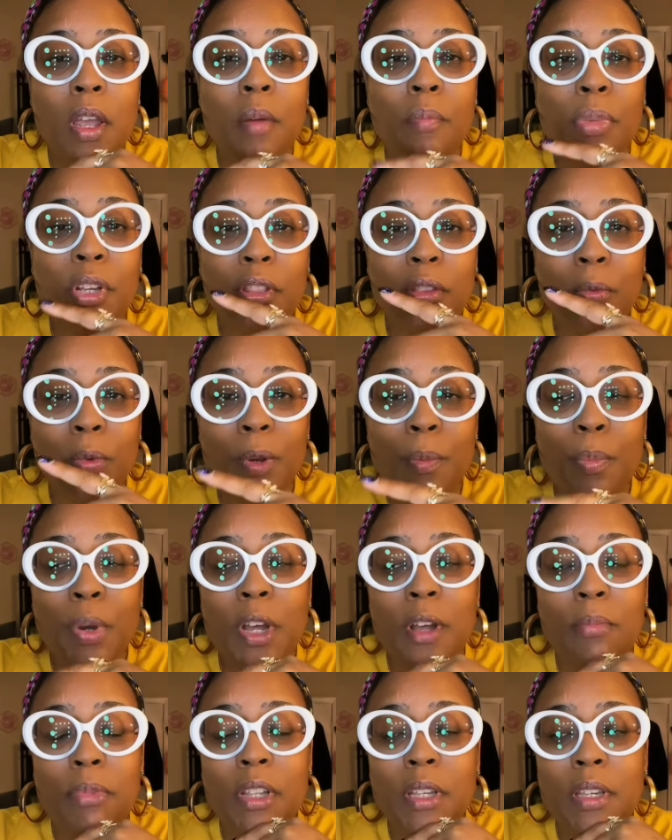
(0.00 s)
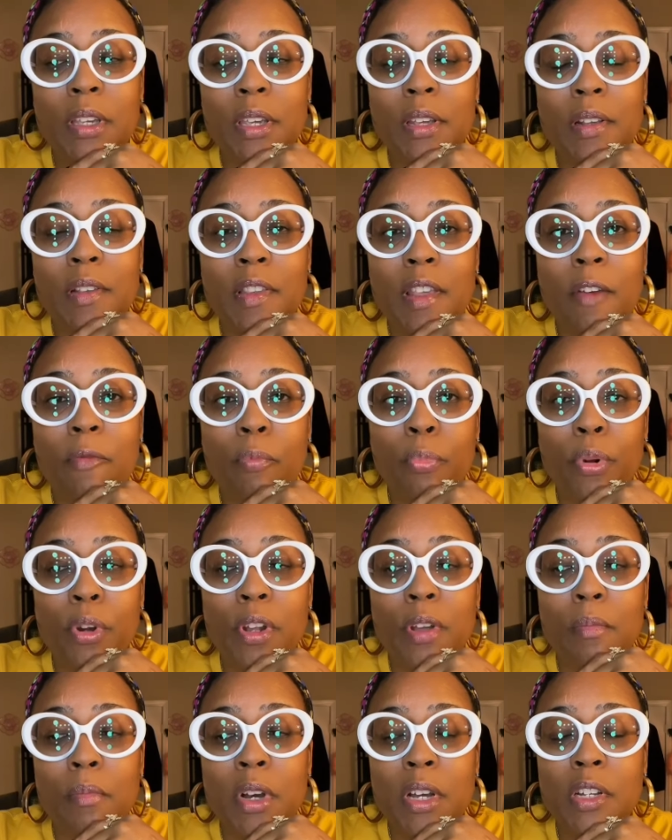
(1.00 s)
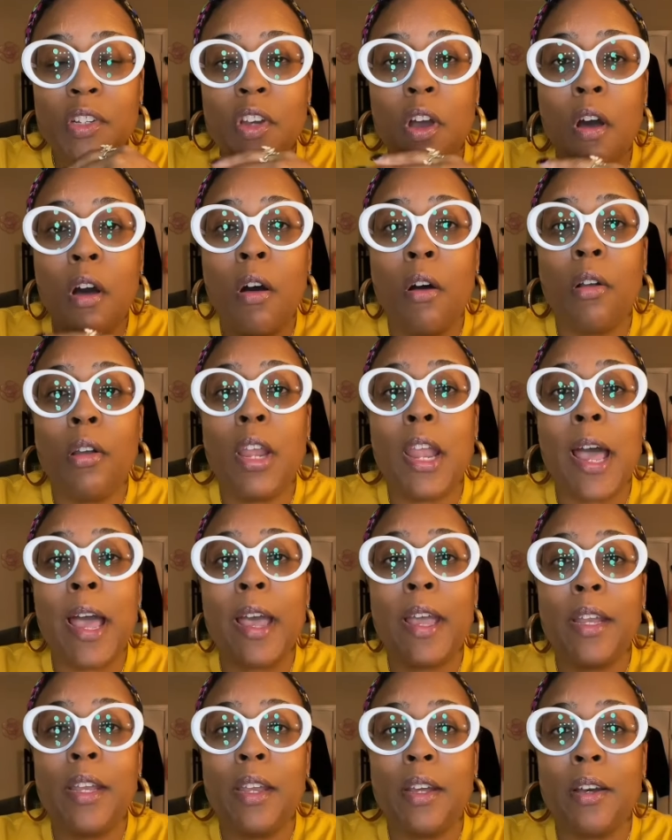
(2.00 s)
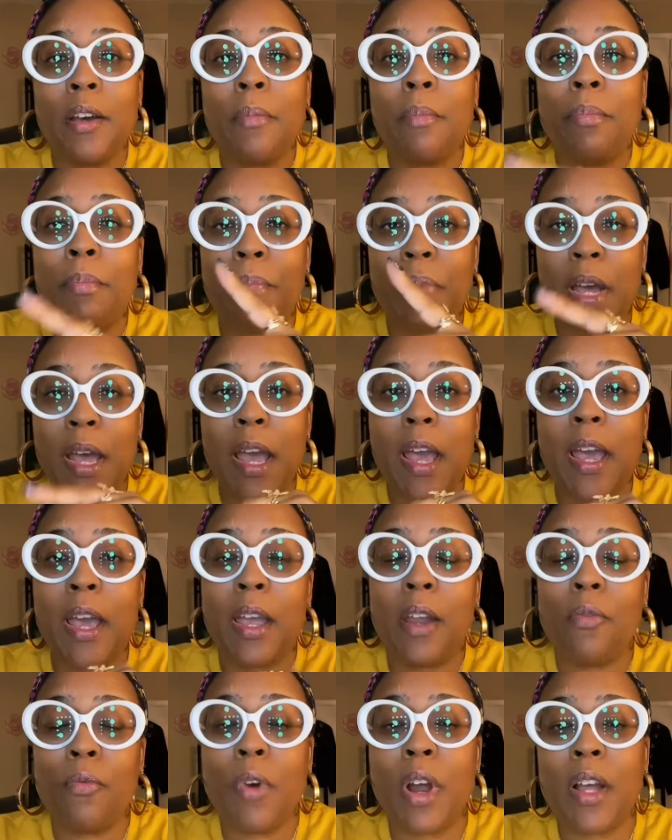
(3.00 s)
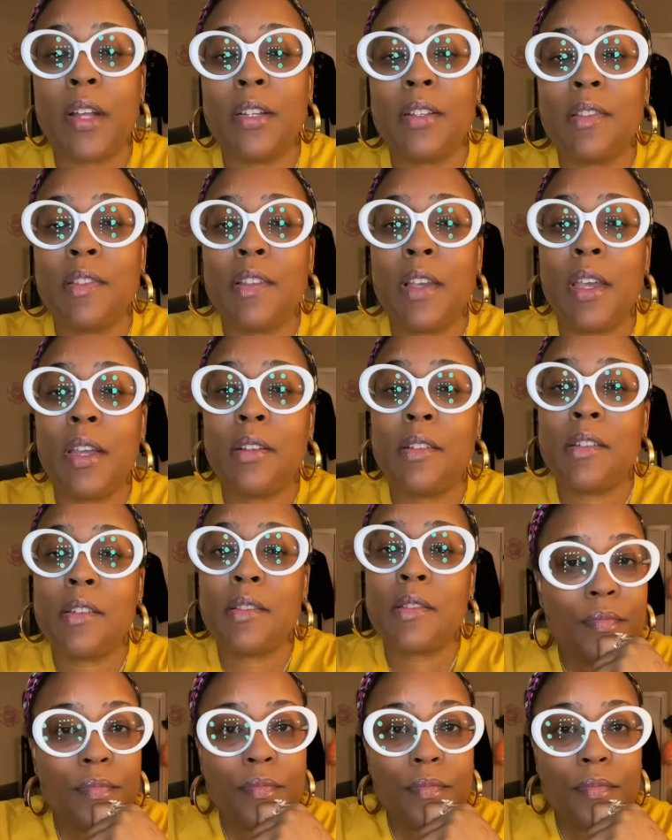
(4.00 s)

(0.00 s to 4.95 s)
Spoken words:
but the Republicans have pretty much all lined up behind Ron DeSantis.